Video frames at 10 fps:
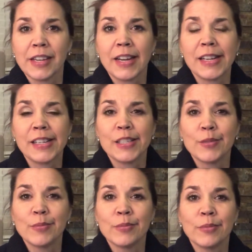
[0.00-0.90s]

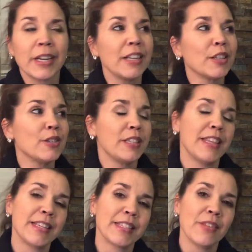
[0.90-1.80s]
Um, we're getting close to
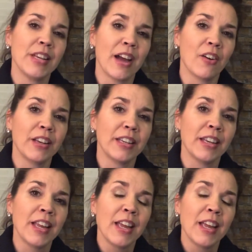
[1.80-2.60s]
Thanksgiving now, and